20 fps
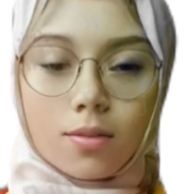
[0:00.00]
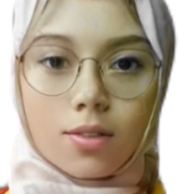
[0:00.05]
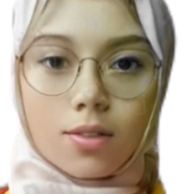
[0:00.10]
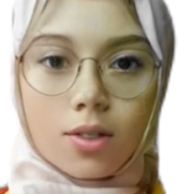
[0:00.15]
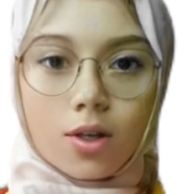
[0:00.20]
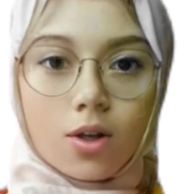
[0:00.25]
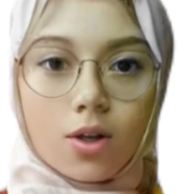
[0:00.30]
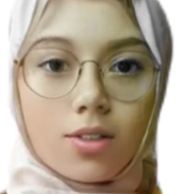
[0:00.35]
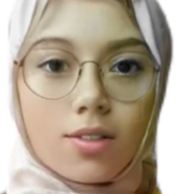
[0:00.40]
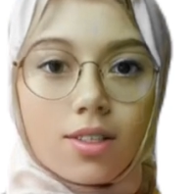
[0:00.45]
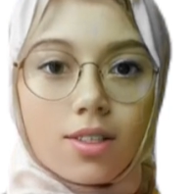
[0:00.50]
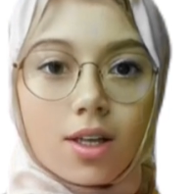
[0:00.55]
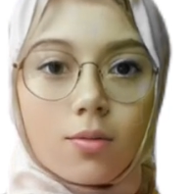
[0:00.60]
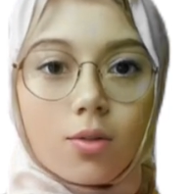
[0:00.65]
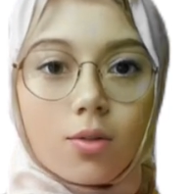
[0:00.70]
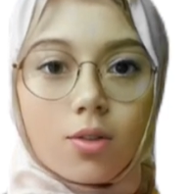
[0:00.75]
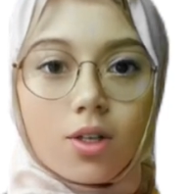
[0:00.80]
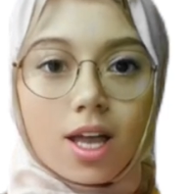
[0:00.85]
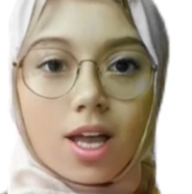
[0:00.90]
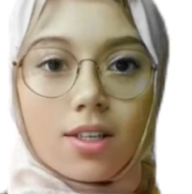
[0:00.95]
There are
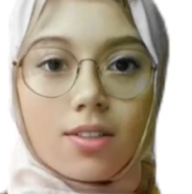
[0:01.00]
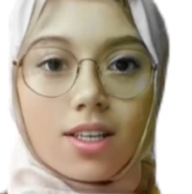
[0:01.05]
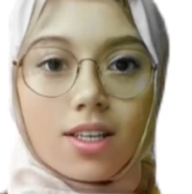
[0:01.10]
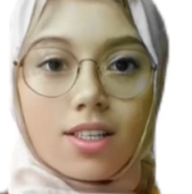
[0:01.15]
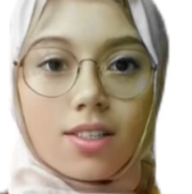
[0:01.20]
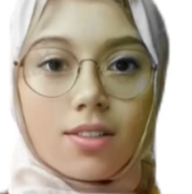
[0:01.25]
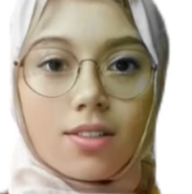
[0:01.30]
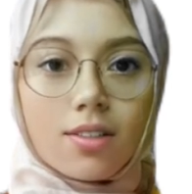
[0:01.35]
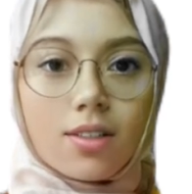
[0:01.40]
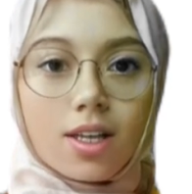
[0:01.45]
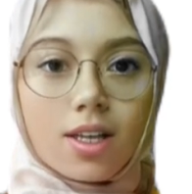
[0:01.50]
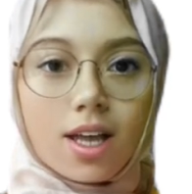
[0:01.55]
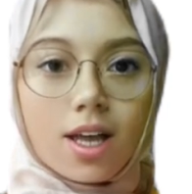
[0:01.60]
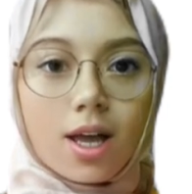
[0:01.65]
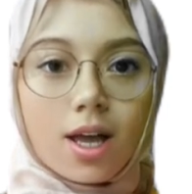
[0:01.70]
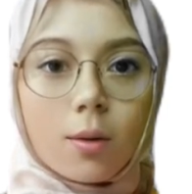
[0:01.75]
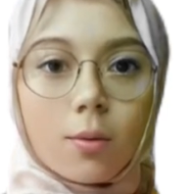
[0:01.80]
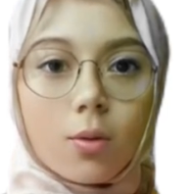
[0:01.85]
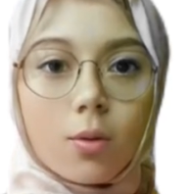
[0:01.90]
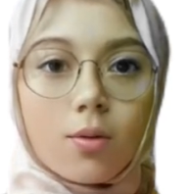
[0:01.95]
several techniques that can
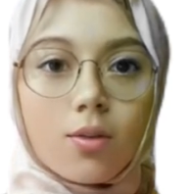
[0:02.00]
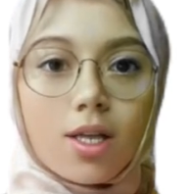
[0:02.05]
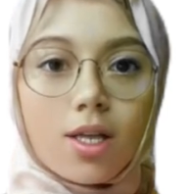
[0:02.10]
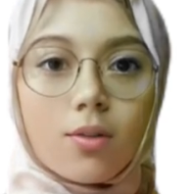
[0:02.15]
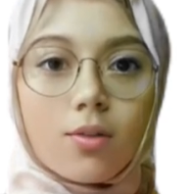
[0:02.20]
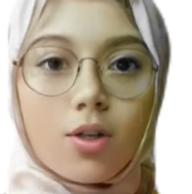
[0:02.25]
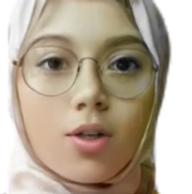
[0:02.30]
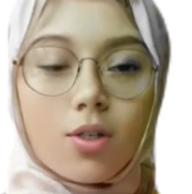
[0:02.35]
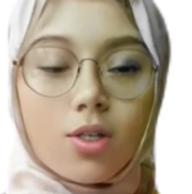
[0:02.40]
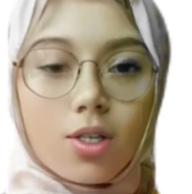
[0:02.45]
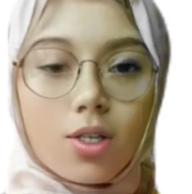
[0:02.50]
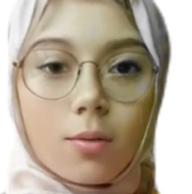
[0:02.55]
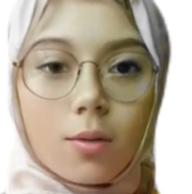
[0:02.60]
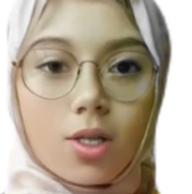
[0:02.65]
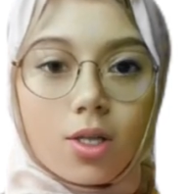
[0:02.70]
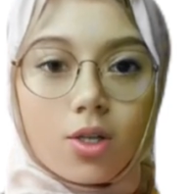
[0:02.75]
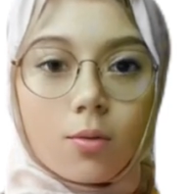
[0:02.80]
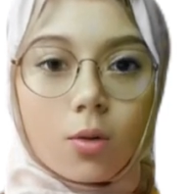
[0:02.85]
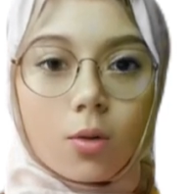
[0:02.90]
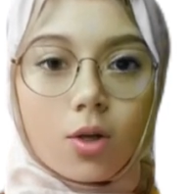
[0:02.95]
help you deliver your
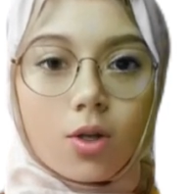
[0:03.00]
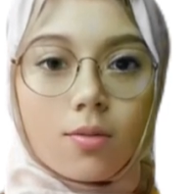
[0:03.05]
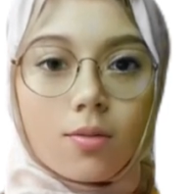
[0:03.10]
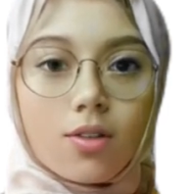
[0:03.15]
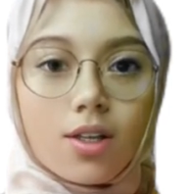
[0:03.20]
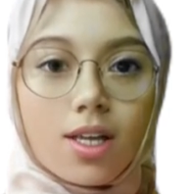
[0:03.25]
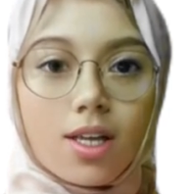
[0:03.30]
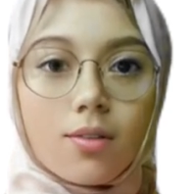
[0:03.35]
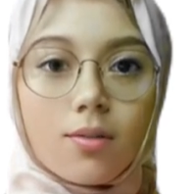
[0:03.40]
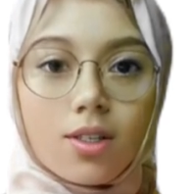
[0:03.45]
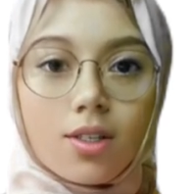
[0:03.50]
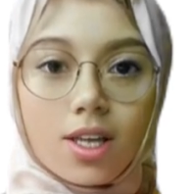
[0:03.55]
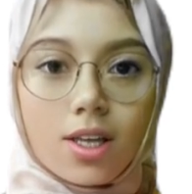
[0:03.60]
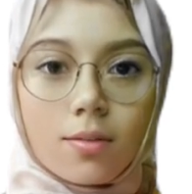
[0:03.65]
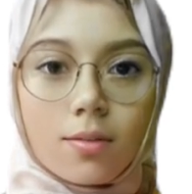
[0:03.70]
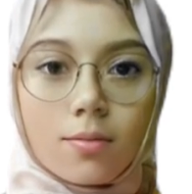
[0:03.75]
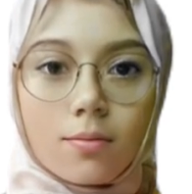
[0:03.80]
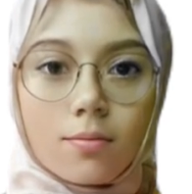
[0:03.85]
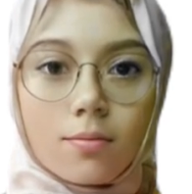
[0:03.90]
speech more effectively.